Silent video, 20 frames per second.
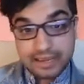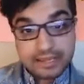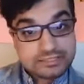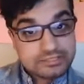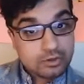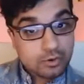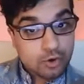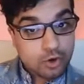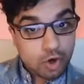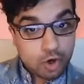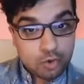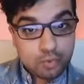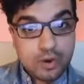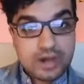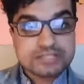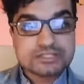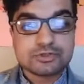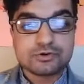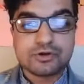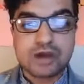it's a good
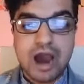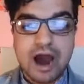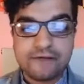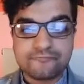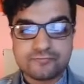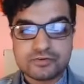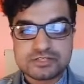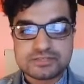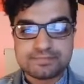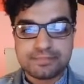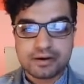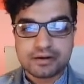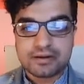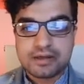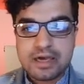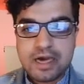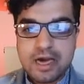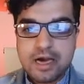Western Conference, but